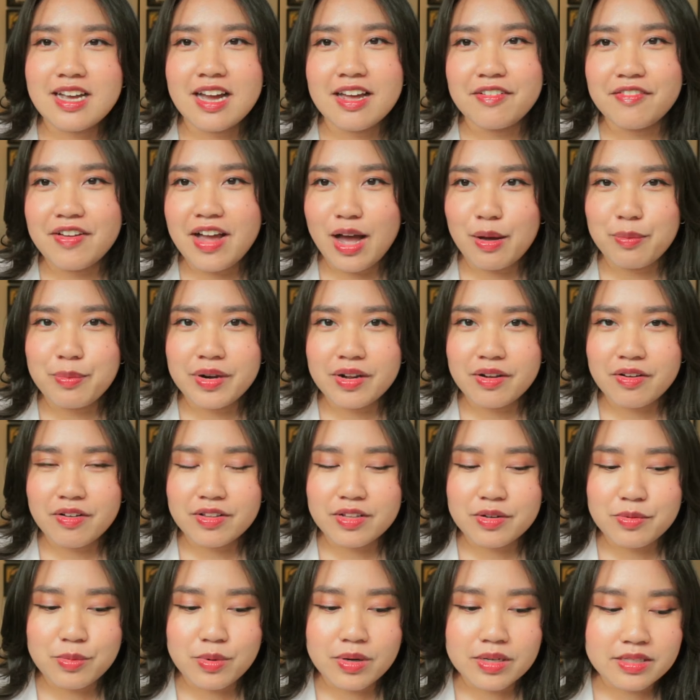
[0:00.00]
kind of happening all
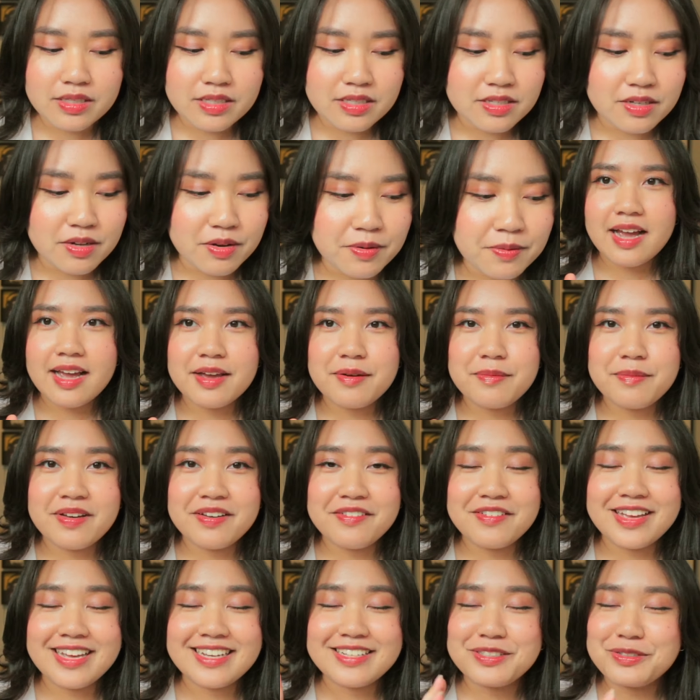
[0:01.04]
at once. So I'm
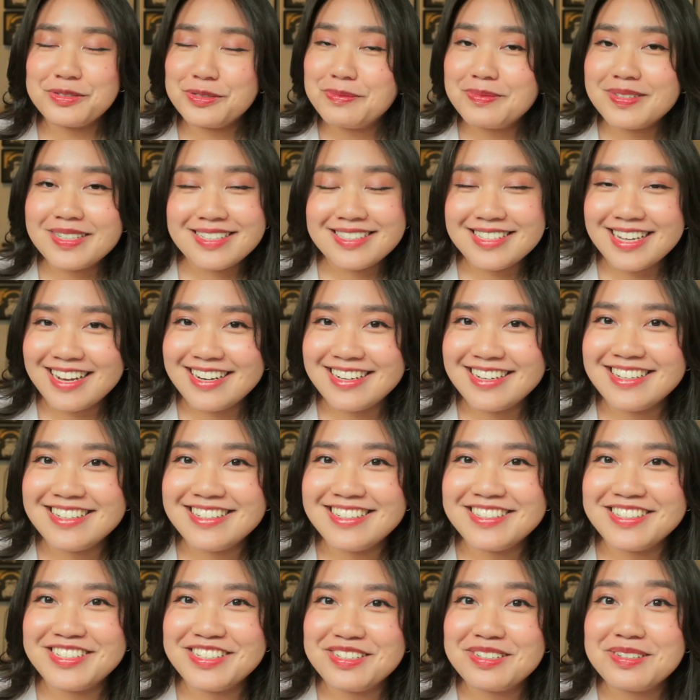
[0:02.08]
extremely
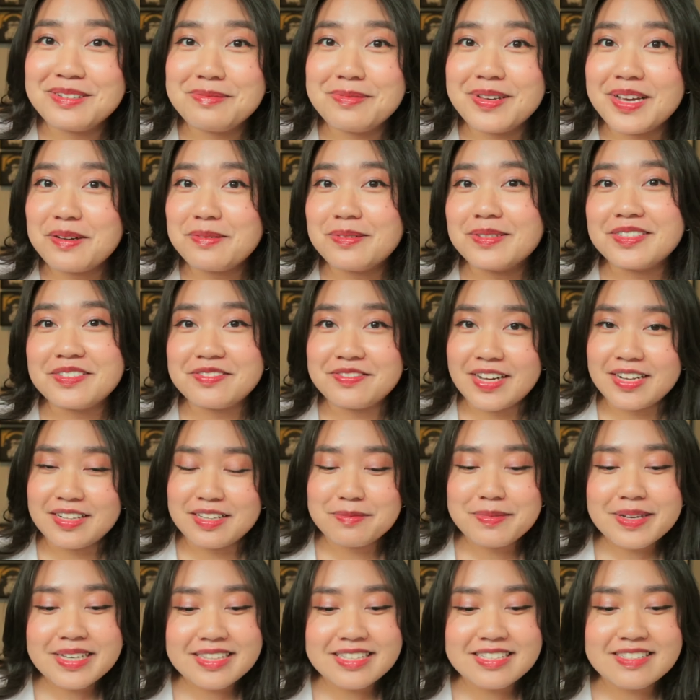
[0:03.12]
excited to be able to finally
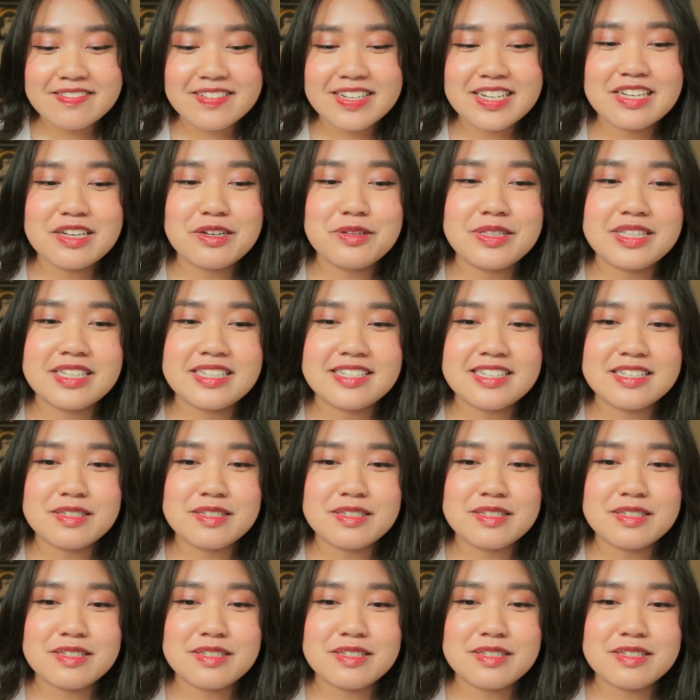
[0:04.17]
make this video. This